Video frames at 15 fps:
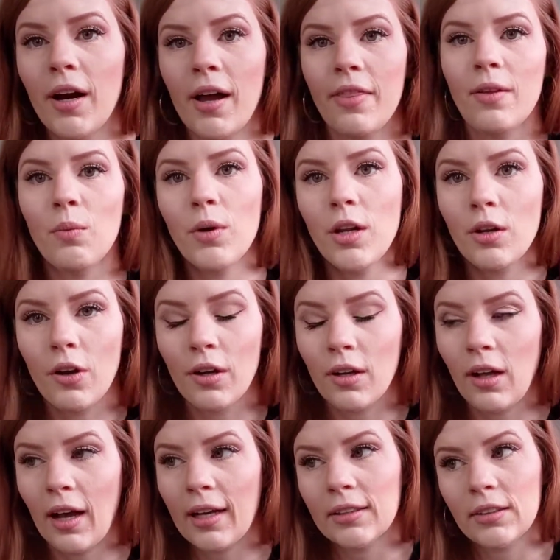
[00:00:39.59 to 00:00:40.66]
and then when you go to
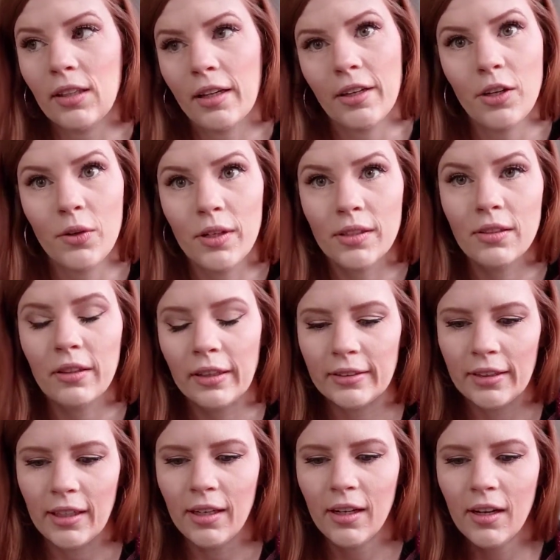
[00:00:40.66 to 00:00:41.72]
class, like, you
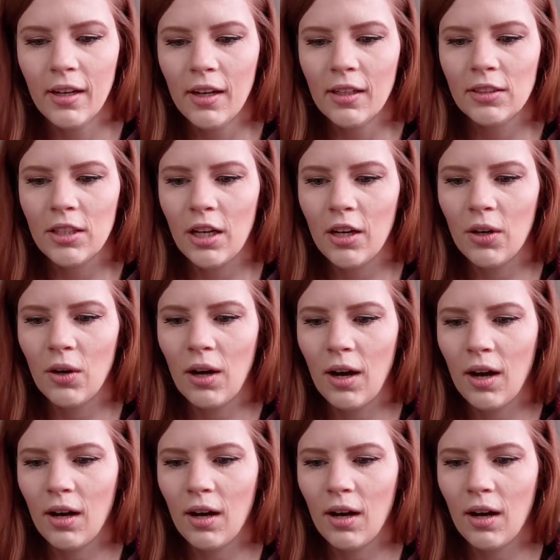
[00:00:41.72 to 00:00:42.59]
discuss it. So